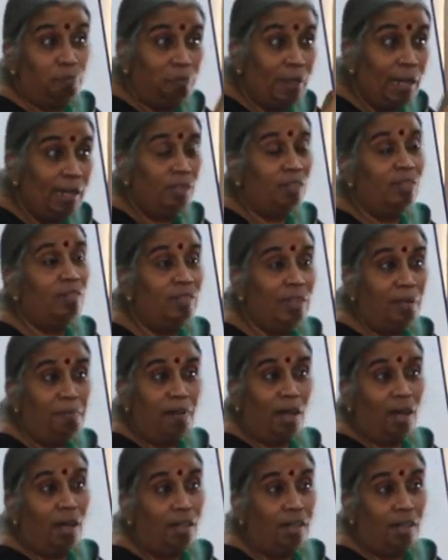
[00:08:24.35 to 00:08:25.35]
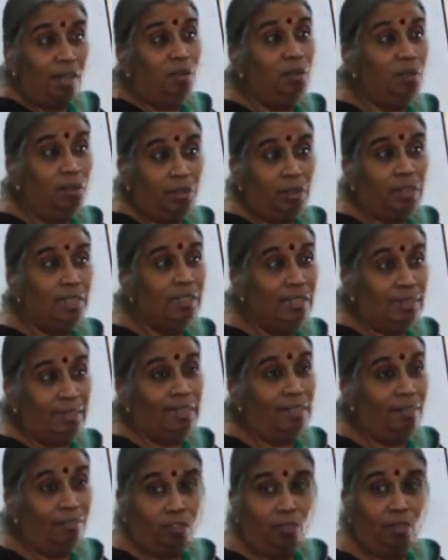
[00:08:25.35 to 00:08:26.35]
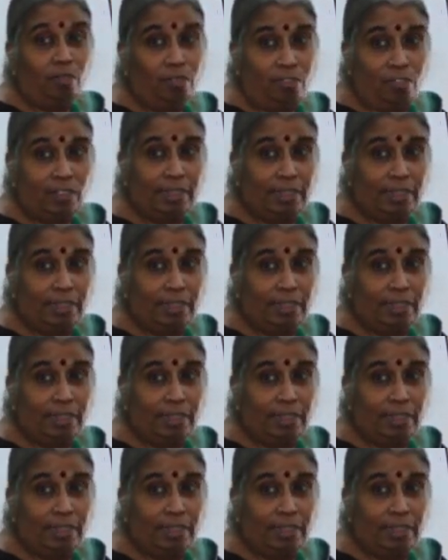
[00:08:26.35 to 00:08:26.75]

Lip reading: Bulk of them are now using a cell phone for